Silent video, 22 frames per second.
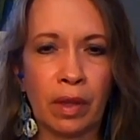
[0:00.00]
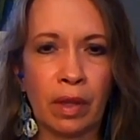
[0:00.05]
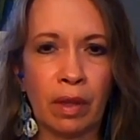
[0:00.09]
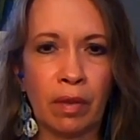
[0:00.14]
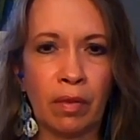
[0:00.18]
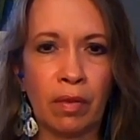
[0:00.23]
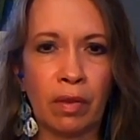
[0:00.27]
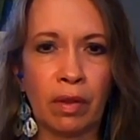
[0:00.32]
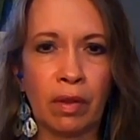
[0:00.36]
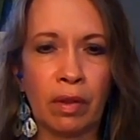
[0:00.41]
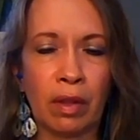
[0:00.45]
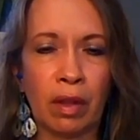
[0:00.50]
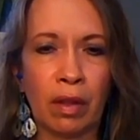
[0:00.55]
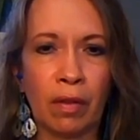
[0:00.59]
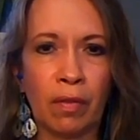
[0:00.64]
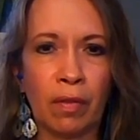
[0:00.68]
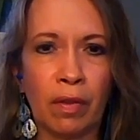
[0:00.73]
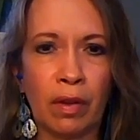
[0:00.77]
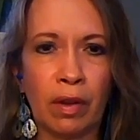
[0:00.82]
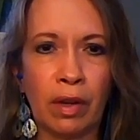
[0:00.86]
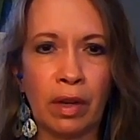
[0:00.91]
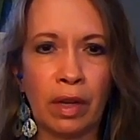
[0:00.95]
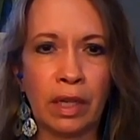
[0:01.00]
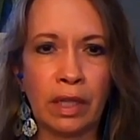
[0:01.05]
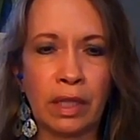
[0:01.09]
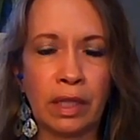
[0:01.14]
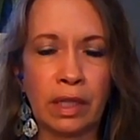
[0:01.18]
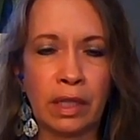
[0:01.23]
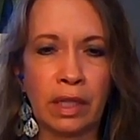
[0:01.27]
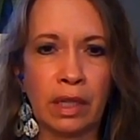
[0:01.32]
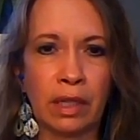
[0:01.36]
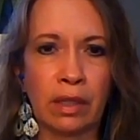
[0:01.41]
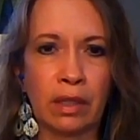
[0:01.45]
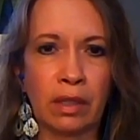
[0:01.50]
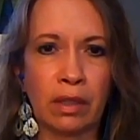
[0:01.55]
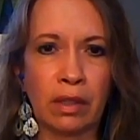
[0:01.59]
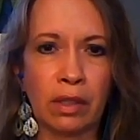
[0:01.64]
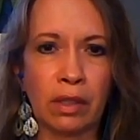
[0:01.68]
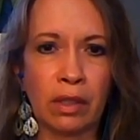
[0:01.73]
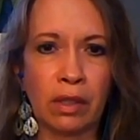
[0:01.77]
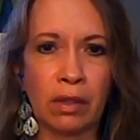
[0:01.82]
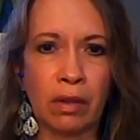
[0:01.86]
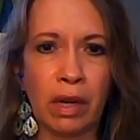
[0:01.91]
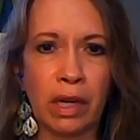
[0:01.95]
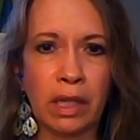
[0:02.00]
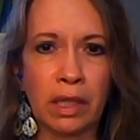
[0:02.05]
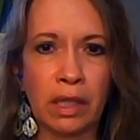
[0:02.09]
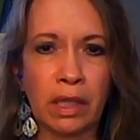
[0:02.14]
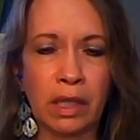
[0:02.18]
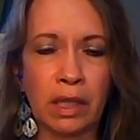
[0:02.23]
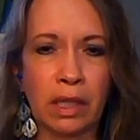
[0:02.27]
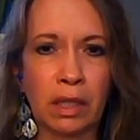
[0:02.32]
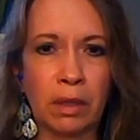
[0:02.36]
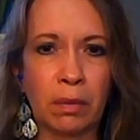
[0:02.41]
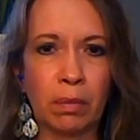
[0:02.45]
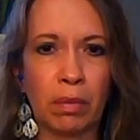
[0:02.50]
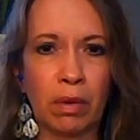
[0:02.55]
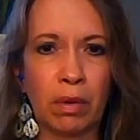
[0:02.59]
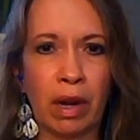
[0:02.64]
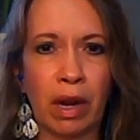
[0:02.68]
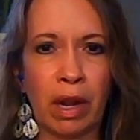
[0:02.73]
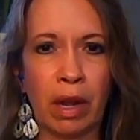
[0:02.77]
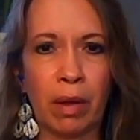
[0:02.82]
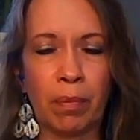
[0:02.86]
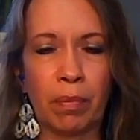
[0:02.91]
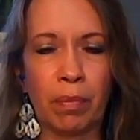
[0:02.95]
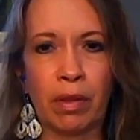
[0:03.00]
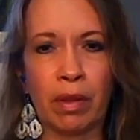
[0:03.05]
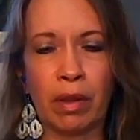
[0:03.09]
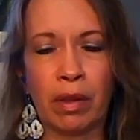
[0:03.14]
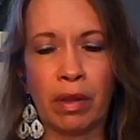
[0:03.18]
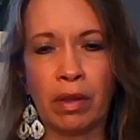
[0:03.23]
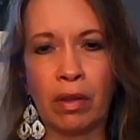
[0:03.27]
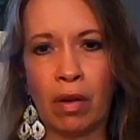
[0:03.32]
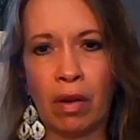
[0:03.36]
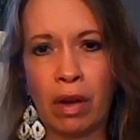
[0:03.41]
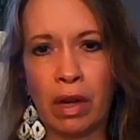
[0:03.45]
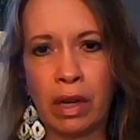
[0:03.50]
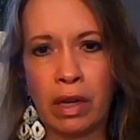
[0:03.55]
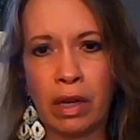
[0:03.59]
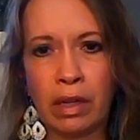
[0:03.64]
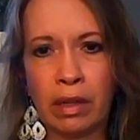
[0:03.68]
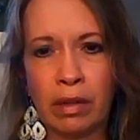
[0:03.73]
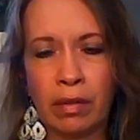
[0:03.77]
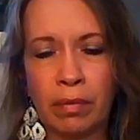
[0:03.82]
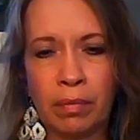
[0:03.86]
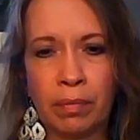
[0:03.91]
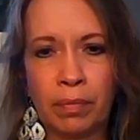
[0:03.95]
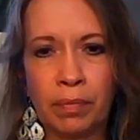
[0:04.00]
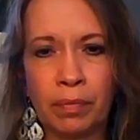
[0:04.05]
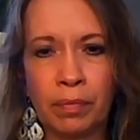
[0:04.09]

Give yourself a nice gentle stretch, perhaps a yawn.